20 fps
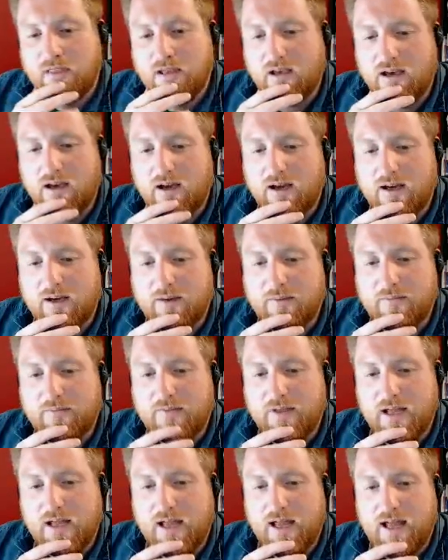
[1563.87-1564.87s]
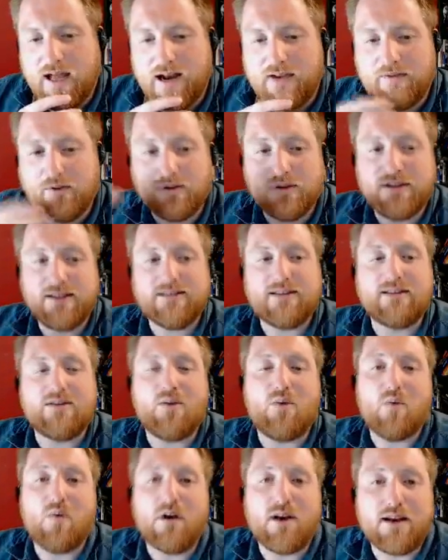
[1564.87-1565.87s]
Um, and I've only seen the
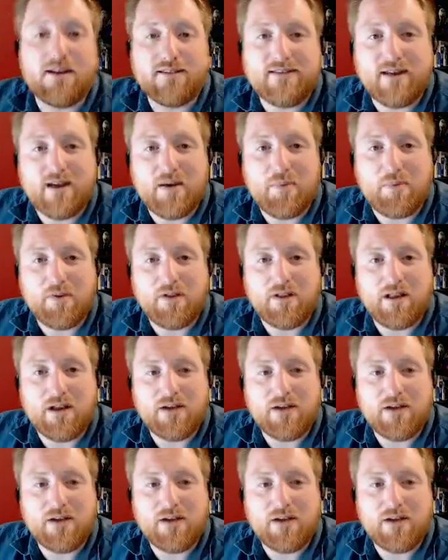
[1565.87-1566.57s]
one example